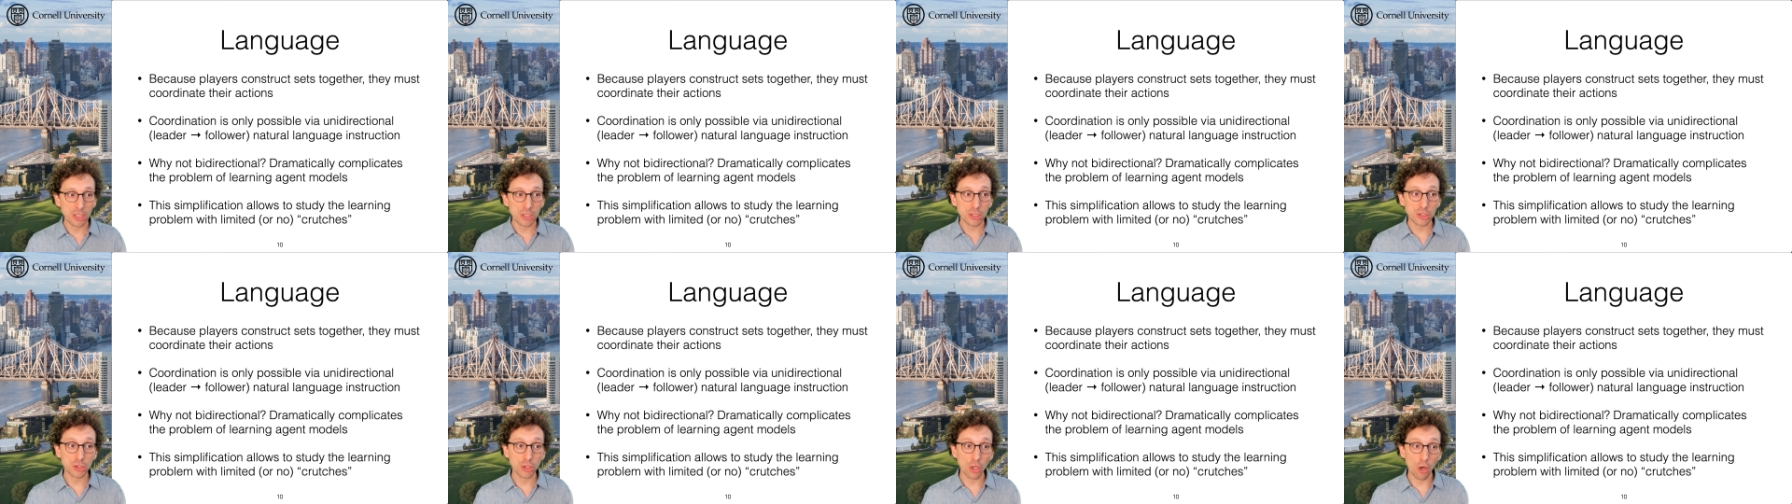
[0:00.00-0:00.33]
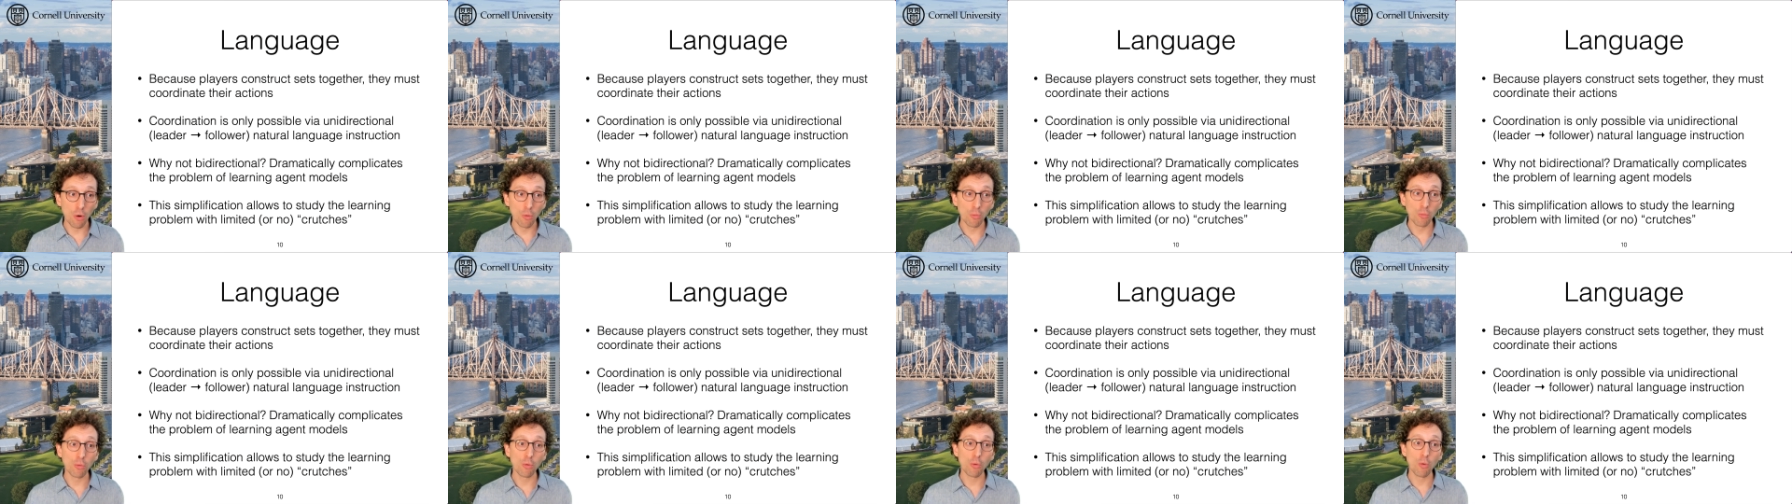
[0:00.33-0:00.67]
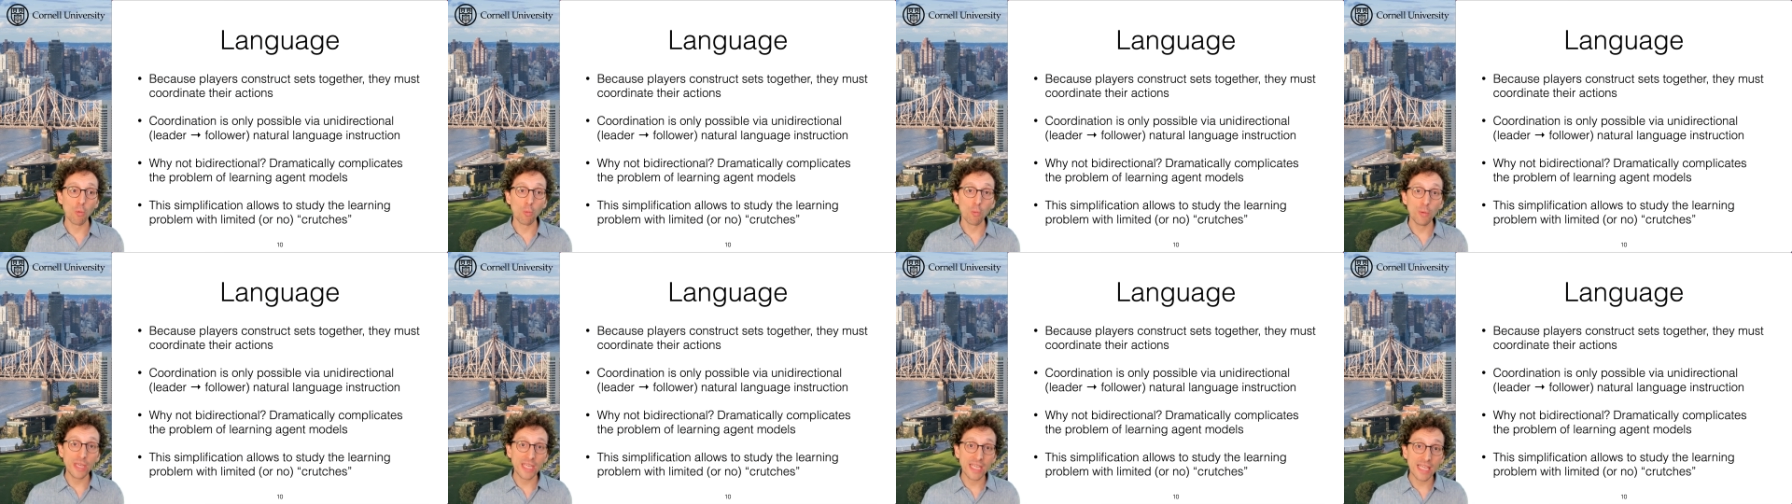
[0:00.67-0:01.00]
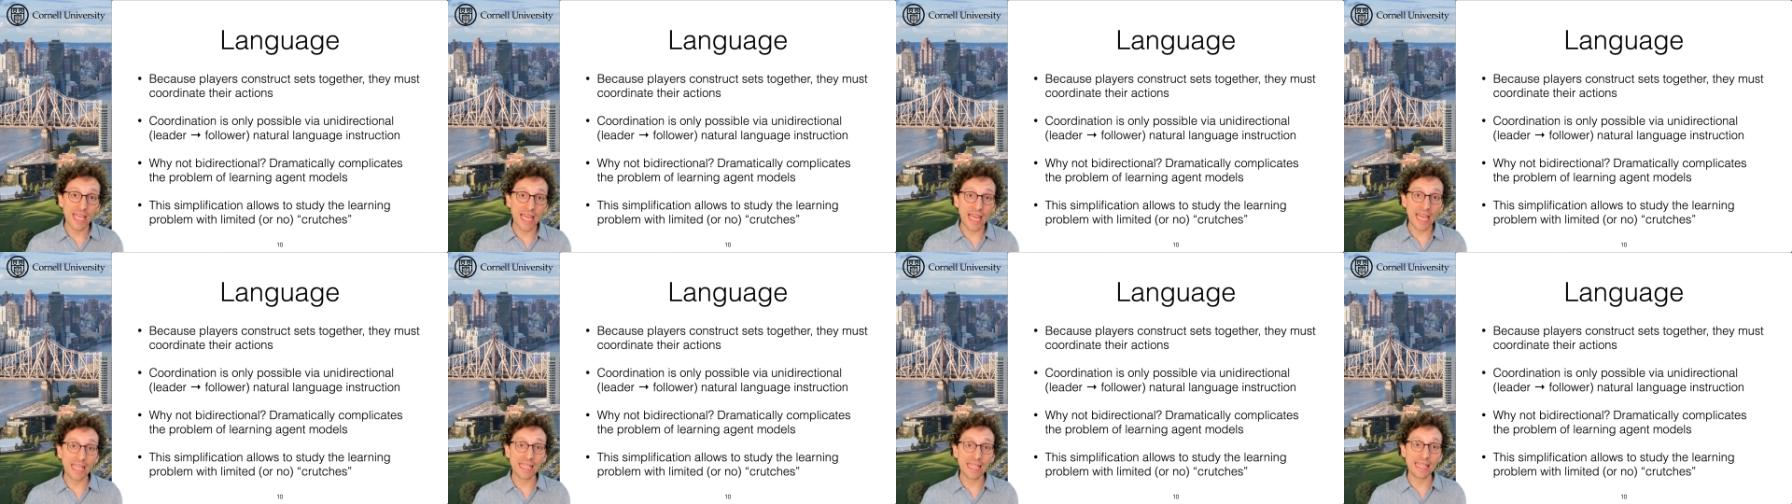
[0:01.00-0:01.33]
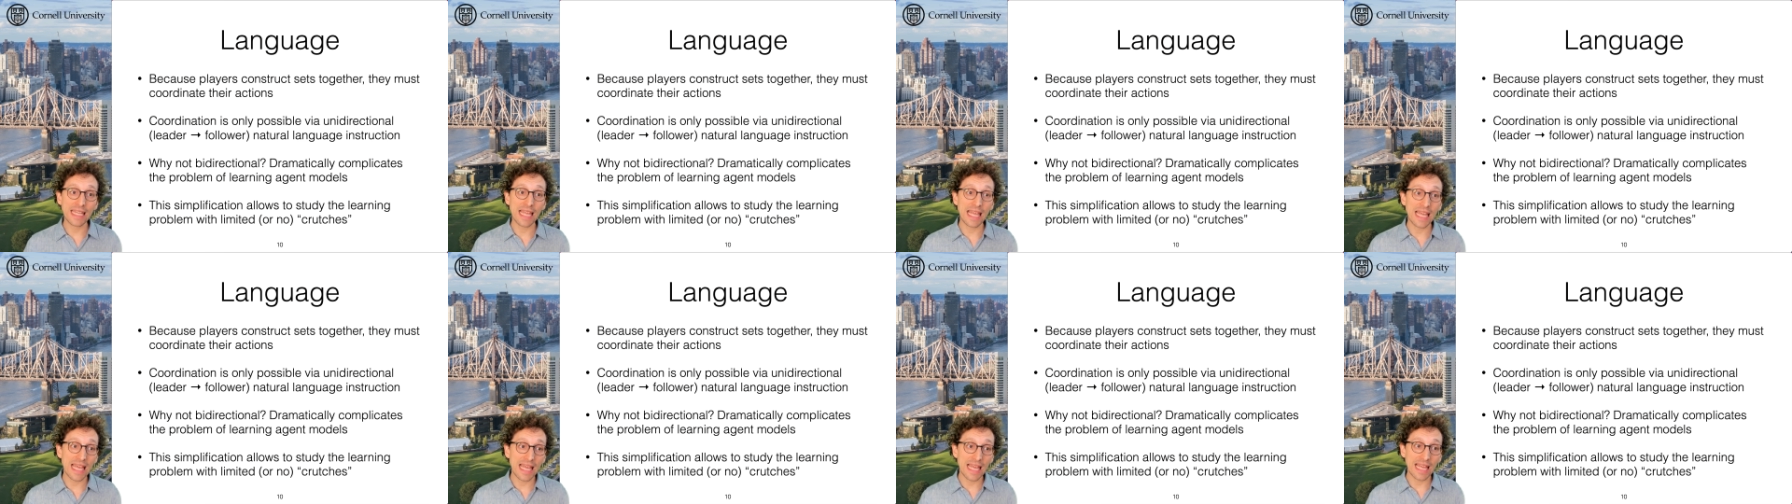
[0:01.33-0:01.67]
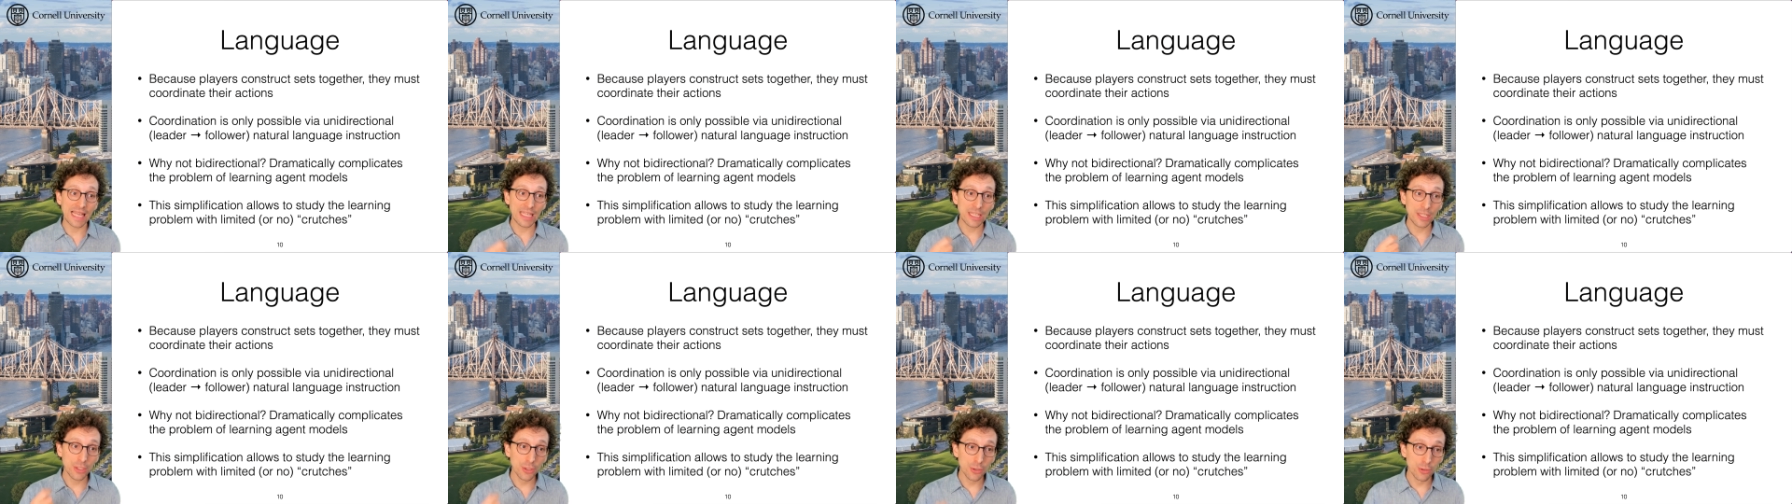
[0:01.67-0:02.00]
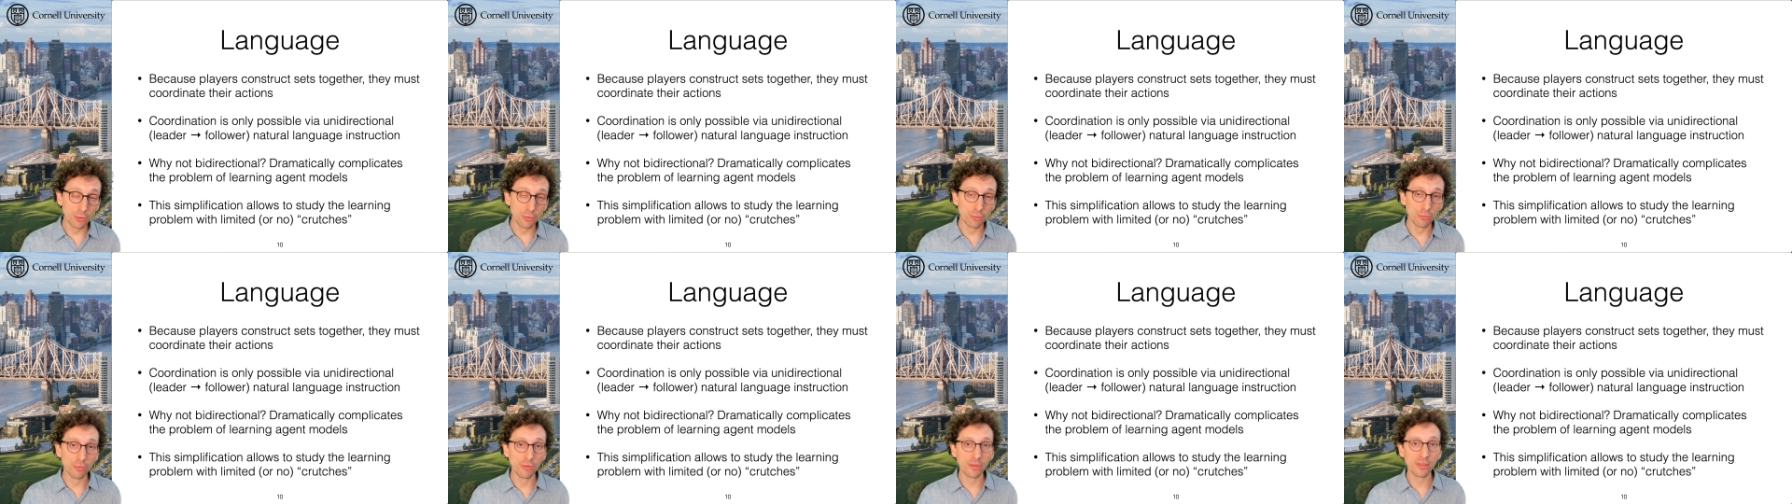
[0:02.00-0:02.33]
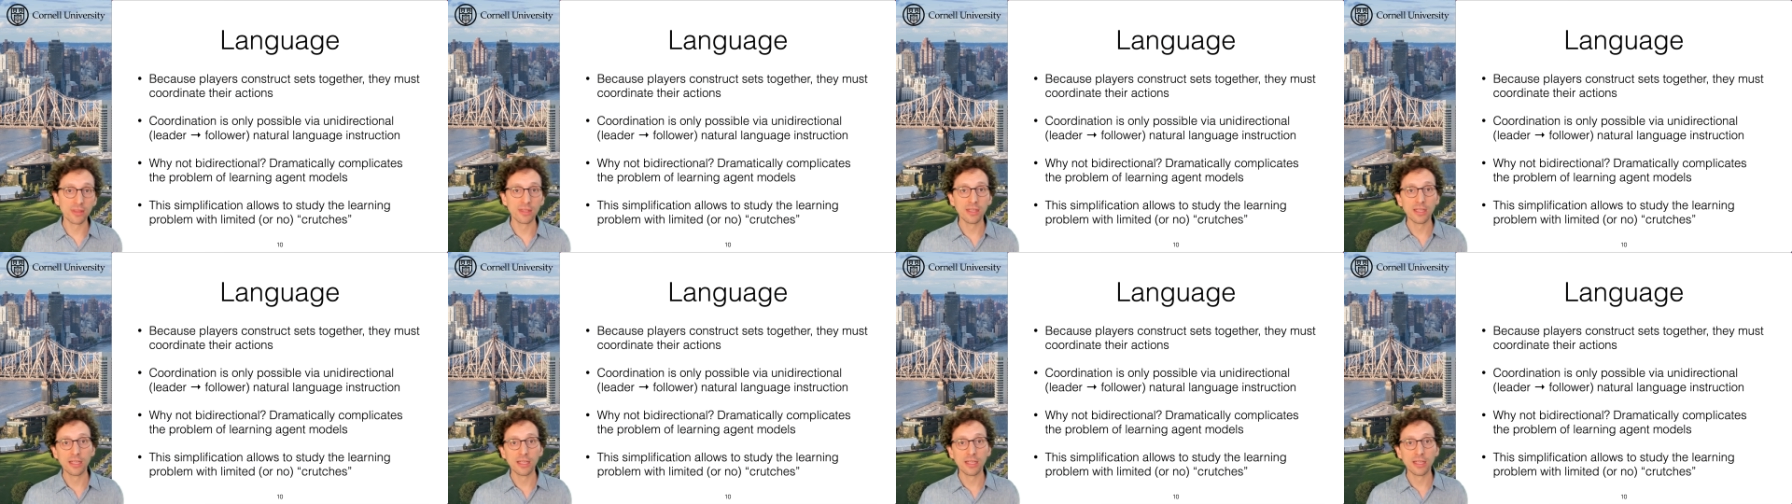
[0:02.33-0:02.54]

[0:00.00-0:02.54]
so we can use